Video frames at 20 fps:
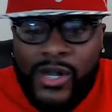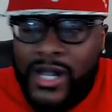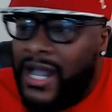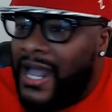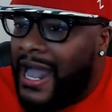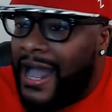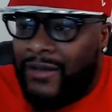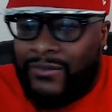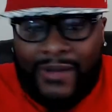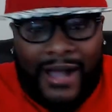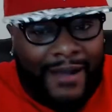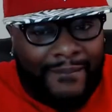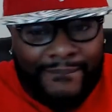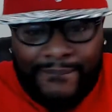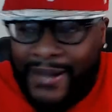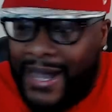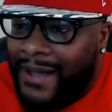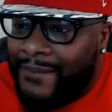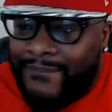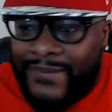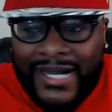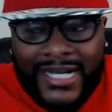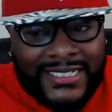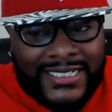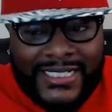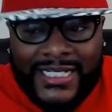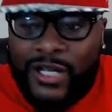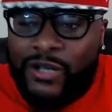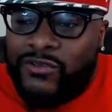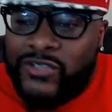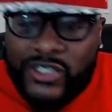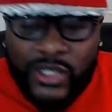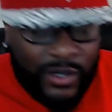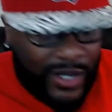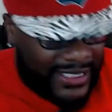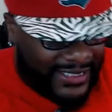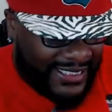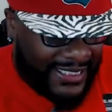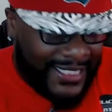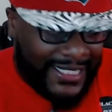I'm by myself. So at the
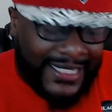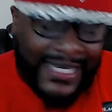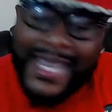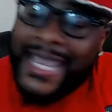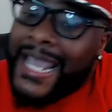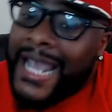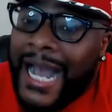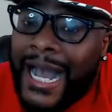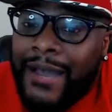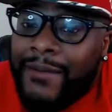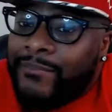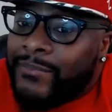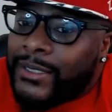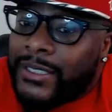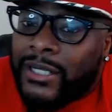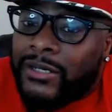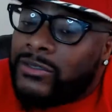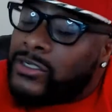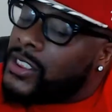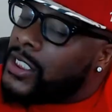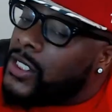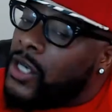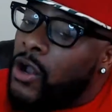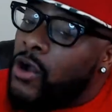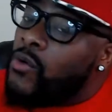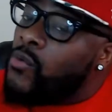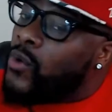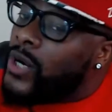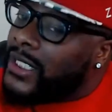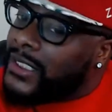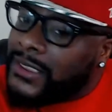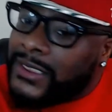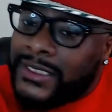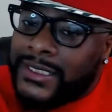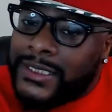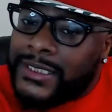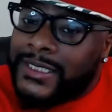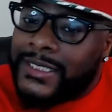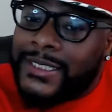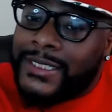end of the day, I belong to no one.
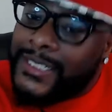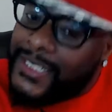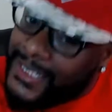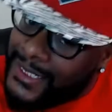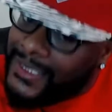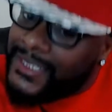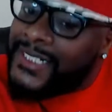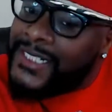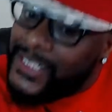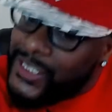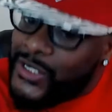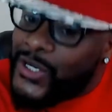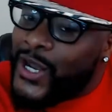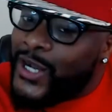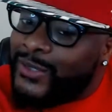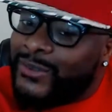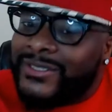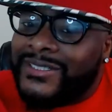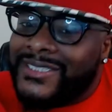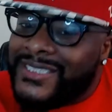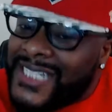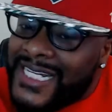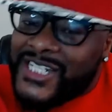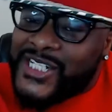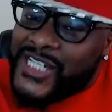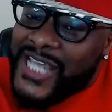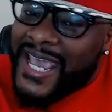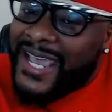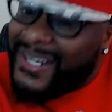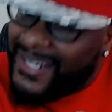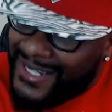You know, just yet.